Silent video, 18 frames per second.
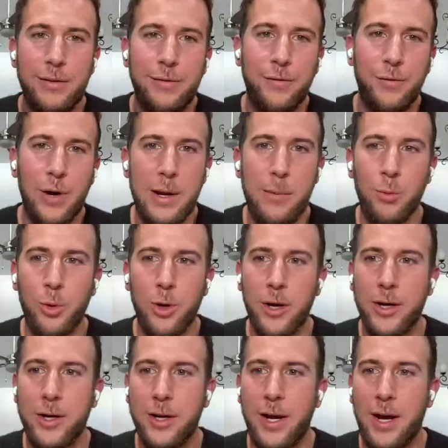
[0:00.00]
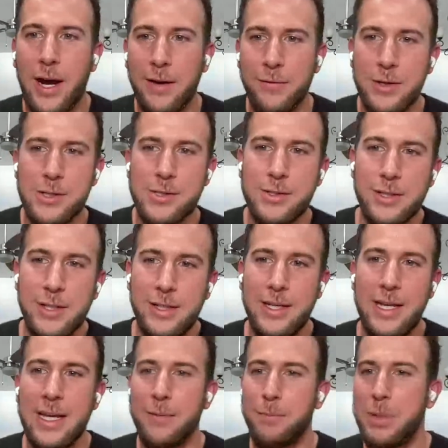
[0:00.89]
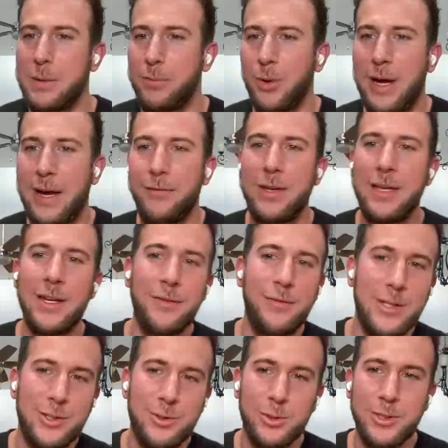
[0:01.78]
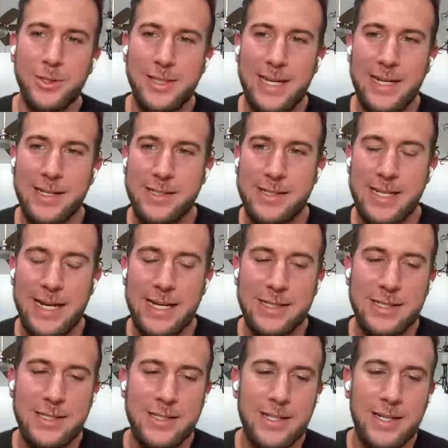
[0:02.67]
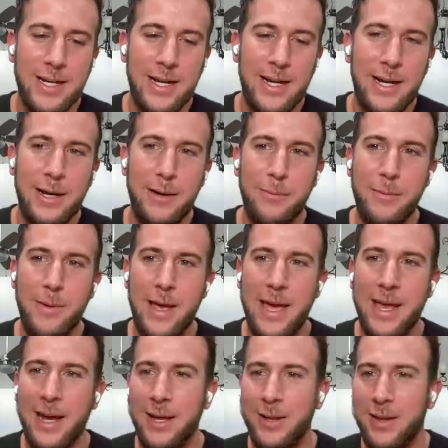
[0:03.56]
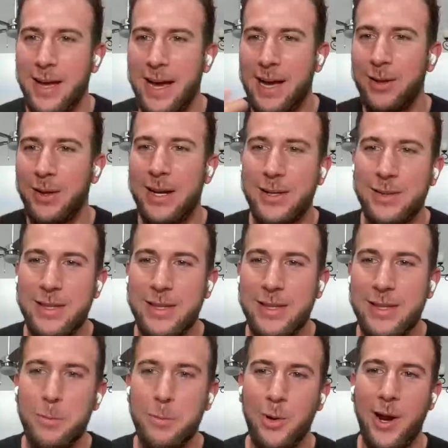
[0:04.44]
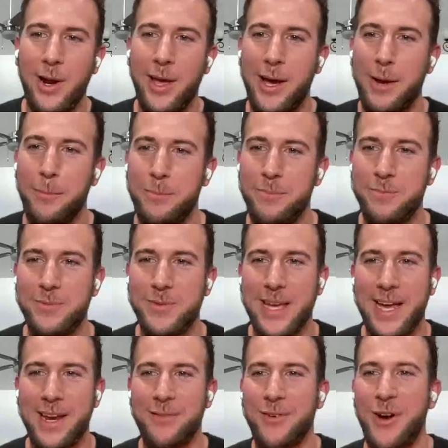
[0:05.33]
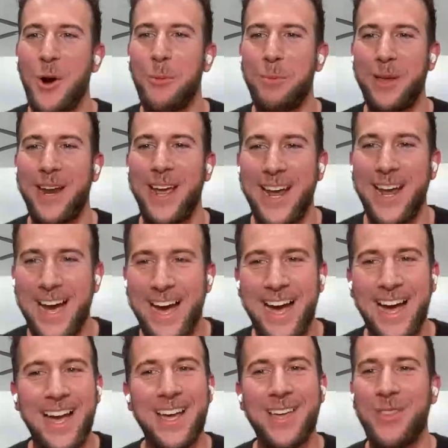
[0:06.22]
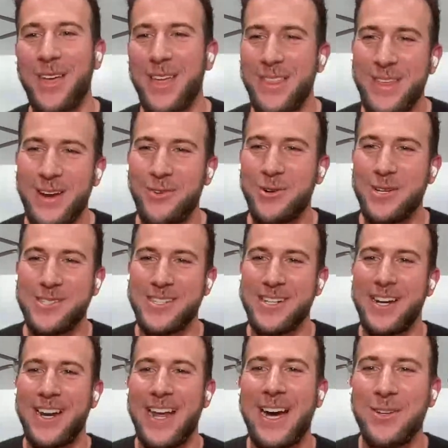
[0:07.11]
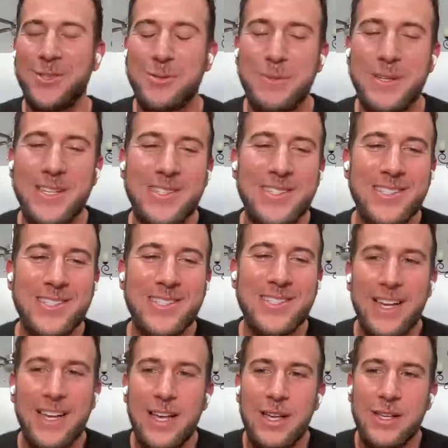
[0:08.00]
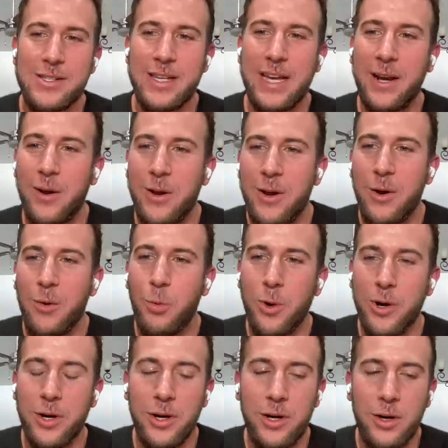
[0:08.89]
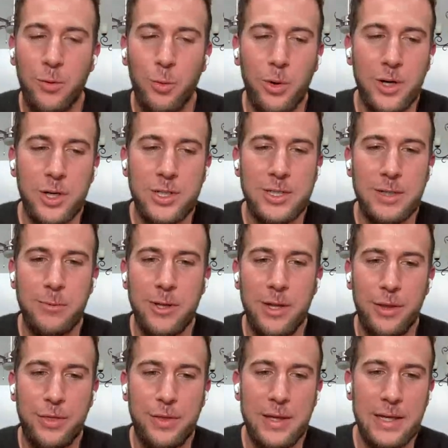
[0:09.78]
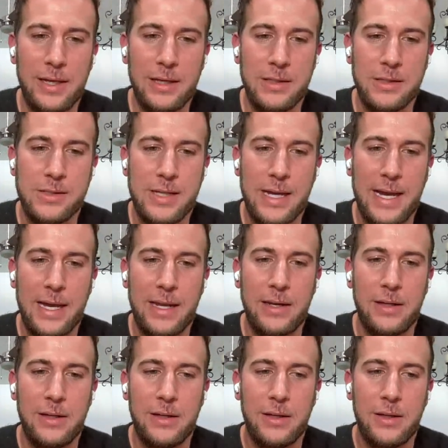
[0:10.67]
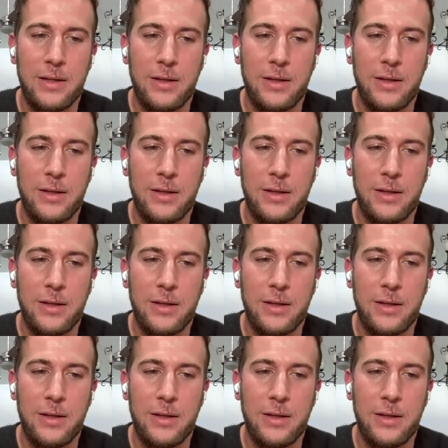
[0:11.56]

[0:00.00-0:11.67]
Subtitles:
framework, obviously people have individual data sets. And I like that we brought up kind of OpenAI and their recent announcements. It's like, what are some of the things that